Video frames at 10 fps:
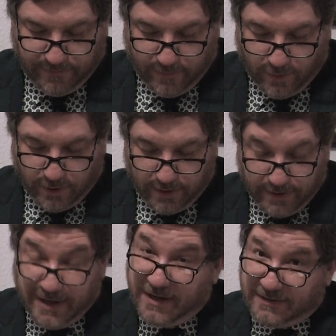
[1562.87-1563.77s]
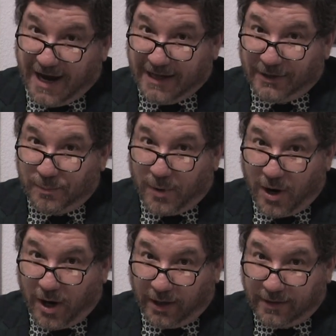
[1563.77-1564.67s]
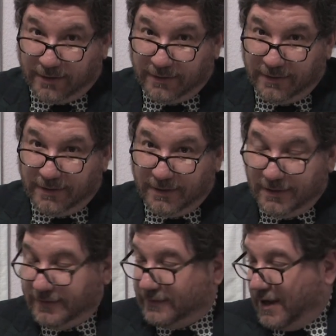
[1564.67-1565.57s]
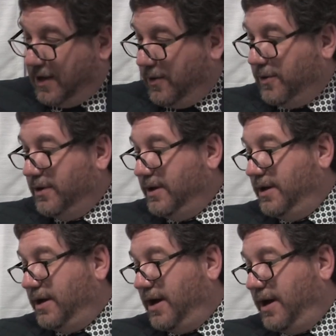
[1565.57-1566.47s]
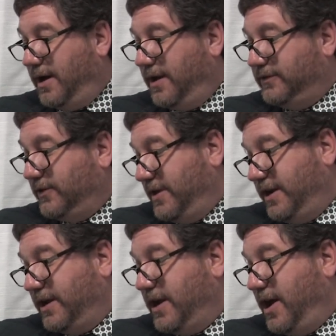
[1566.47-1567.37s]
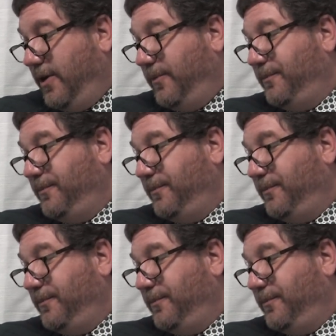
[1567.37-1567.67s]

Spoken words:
4 is Highland Park. So so there you go.